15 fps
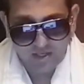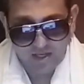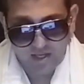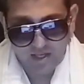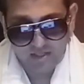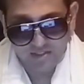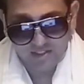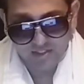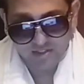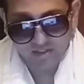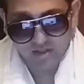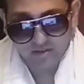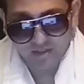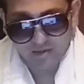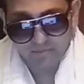and she's
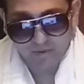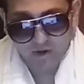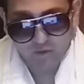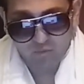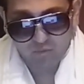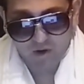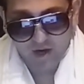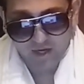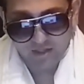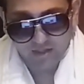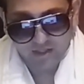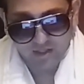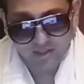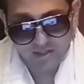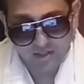nothing but
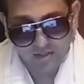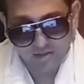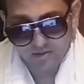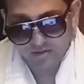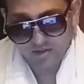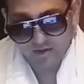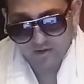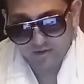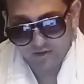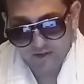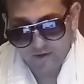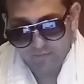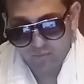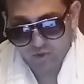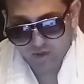whiny, and then
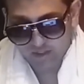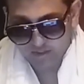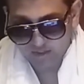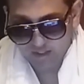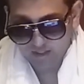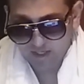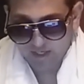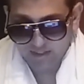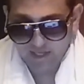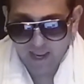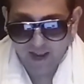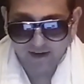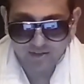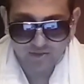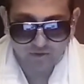Liv Morgan suddenly
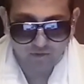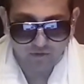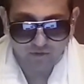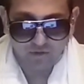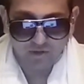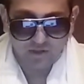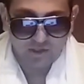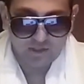attacks her.